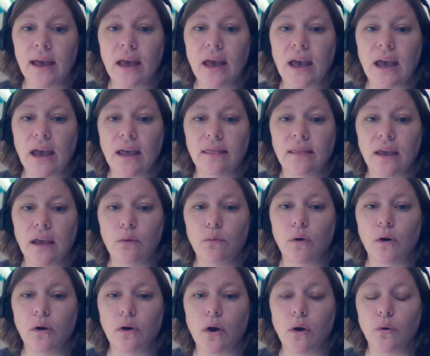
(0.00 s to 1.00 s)
and they
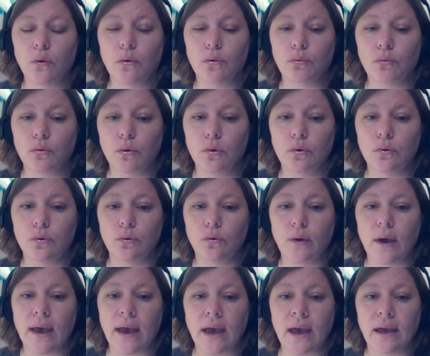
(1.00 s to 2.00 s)
will go through
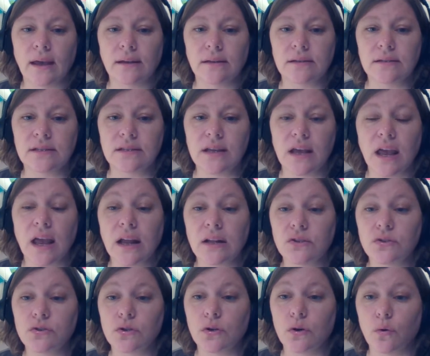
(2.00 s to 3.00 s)
and
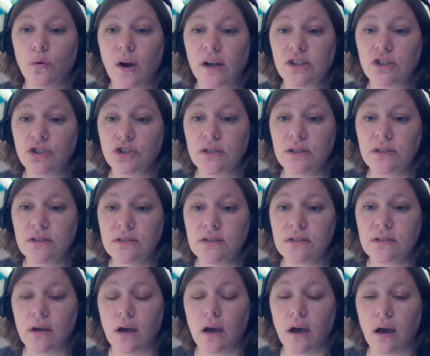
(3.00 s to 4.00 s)
answer
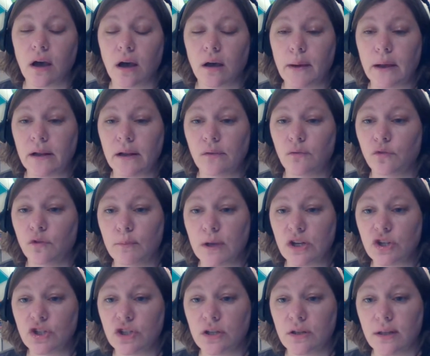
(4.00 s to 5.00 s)
questions about
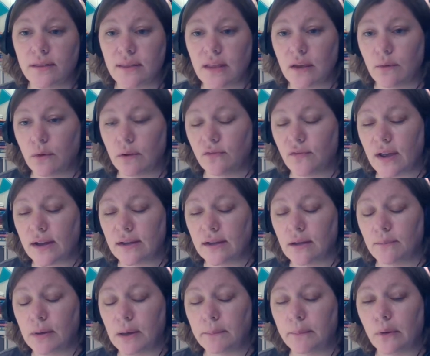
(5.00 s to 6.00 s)
information that they would find
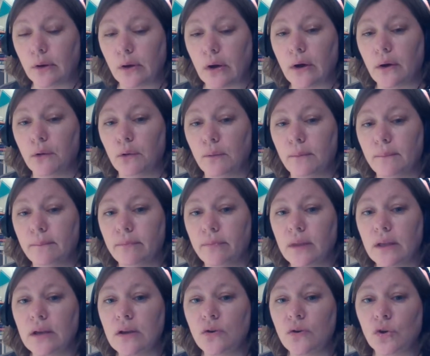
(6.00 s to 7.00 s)
on Pebble Go.
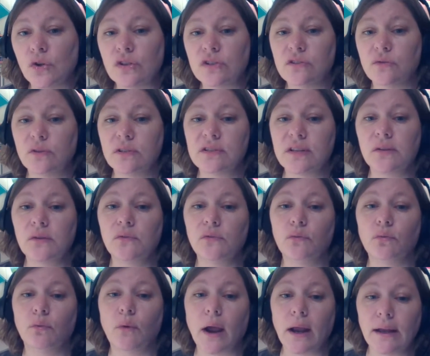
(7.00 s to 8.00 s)
So instead
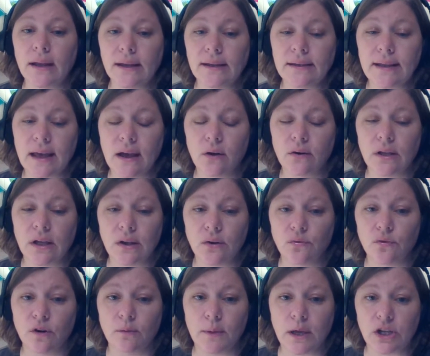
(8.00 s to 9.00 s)
of writing down
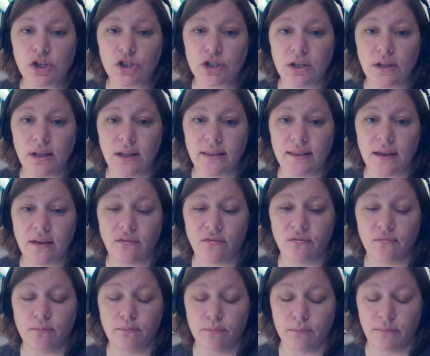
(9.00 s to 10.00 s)
information that
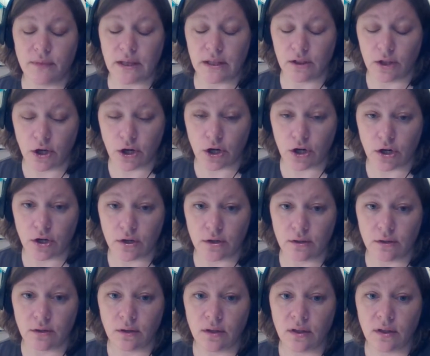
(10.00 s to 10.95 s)
they learn,